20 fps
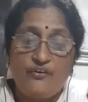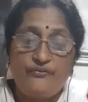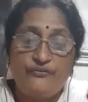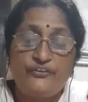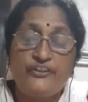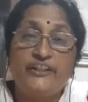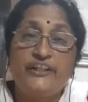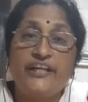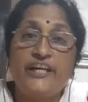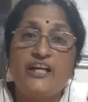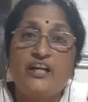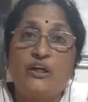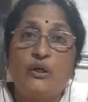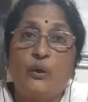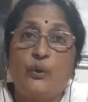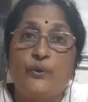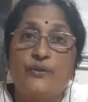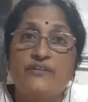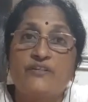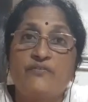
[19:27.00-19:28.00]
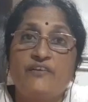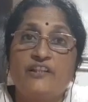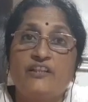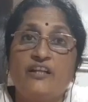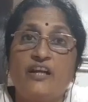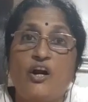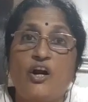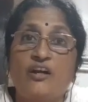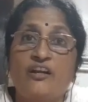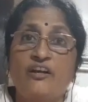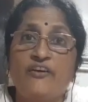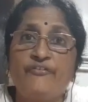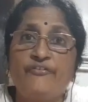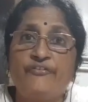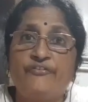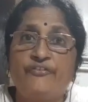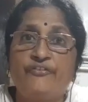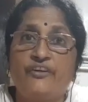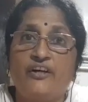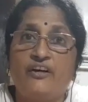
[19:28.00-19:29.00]
furry clothes with a lot of
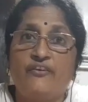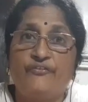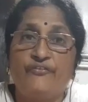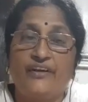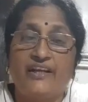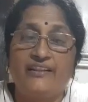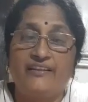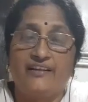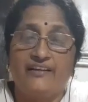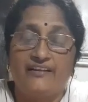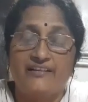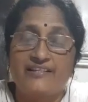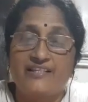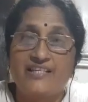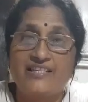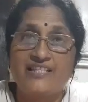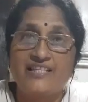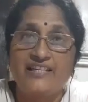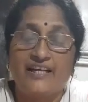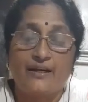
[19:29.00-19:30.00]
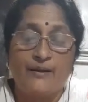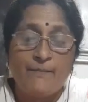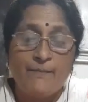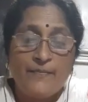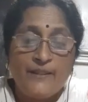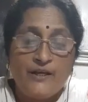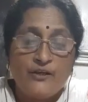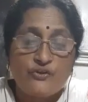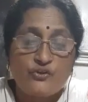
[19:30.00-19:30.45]
feathers, isn't it?